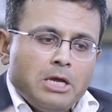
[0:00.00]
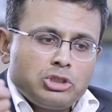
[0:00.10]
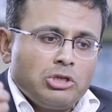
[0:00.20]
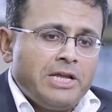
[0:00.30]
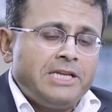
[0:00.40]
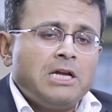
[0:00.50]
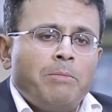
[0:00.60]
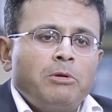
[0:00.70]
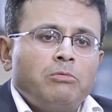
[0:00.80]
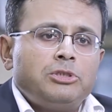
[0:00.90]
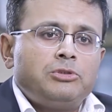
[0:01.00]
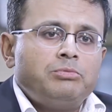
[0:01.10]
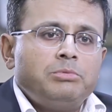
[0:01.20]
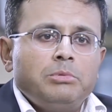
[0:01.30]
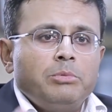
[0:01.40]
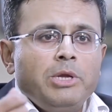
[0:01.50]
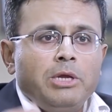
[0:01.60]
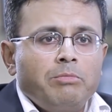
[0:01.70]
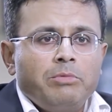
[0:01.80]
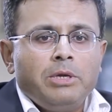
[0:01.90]
So the example which
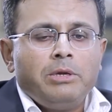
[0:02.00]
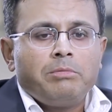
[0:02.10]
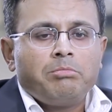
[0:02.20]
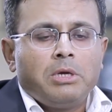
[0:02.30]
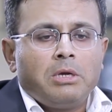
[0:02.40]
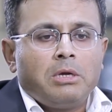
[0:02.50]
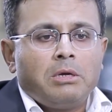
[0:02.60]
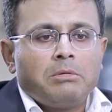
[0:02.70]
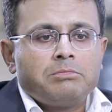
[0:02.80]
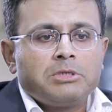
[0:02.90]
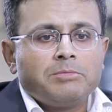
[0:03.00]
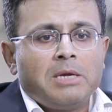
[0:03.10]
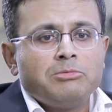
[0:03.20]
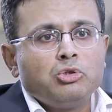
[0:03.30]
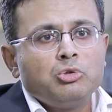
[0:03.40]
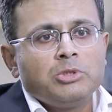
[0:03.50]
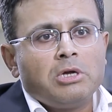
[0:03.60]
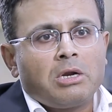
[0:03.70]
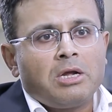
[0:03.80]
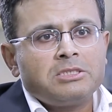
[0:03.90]
we sometimes use with
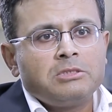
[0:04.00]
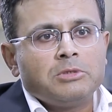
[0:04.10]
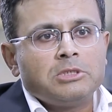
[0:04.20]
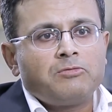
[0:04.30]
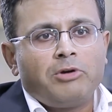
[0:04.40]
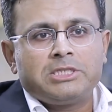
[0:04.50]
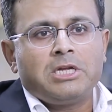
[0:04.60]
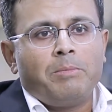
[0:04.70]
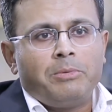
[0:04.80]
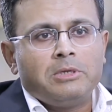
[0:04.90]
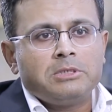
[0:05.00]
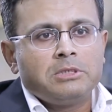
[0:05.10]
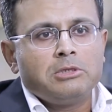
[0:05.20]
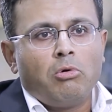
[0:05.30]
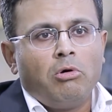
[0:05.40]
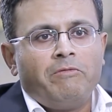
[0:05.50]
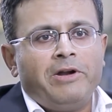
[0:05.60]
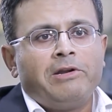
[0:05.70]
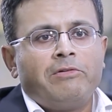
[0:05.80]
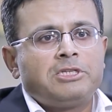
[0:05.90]
our customers, for example, is in the whole
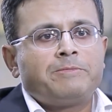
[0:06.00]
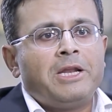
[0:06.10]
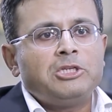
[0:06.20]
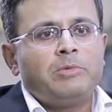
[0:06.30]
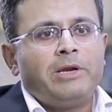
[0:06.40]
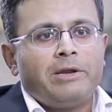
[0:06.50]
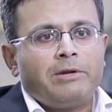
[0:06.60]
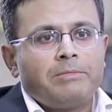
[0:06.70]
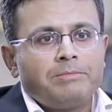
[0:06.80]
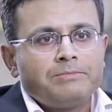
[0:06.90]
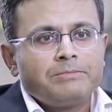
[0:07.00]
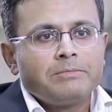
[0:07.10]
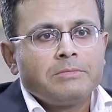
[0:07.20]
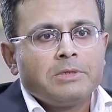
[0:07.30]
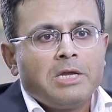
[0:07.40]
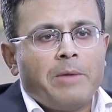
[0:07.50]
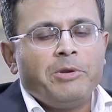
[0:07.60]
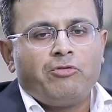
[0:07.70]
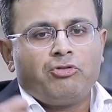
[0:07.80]
vendor risk management area. I mean, if